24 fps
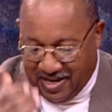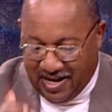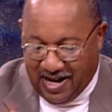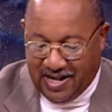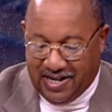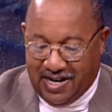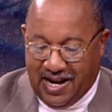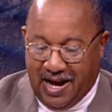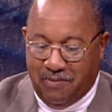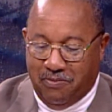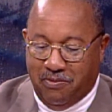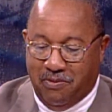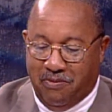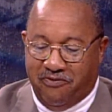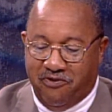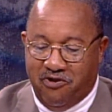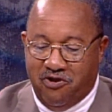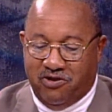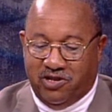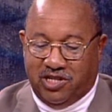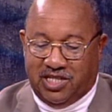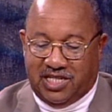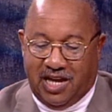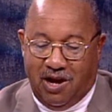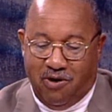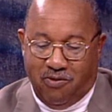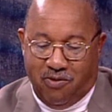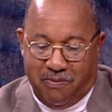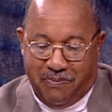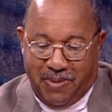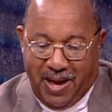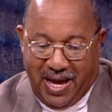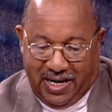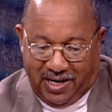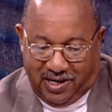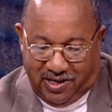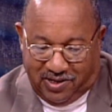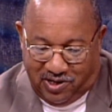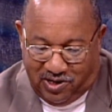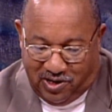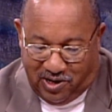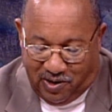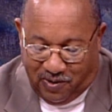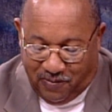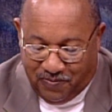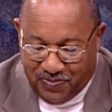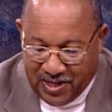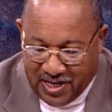I prefer Sarah Palin,
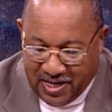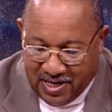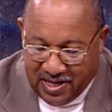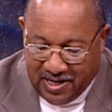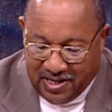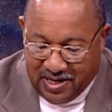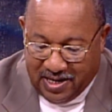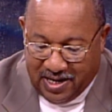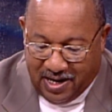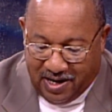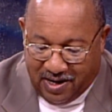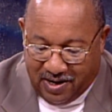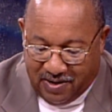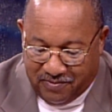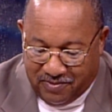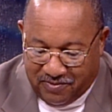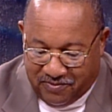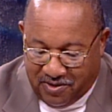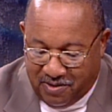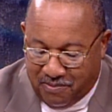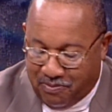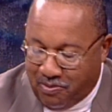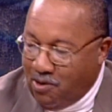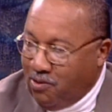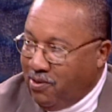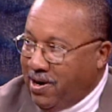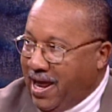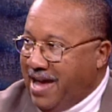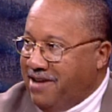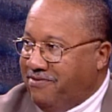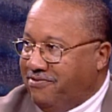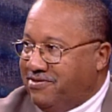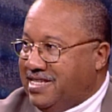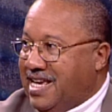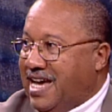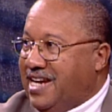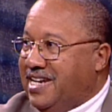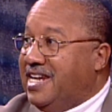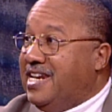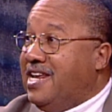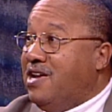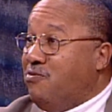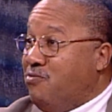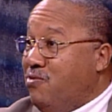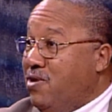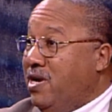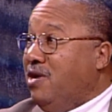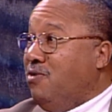you know. For the pro-lifers out
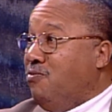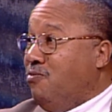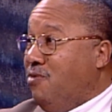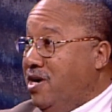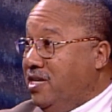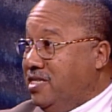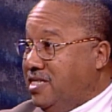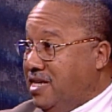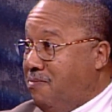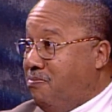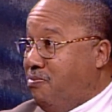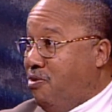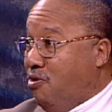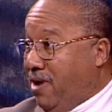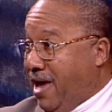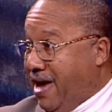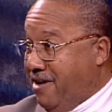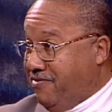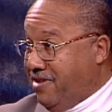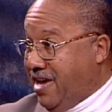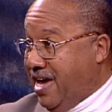there really was a pro-life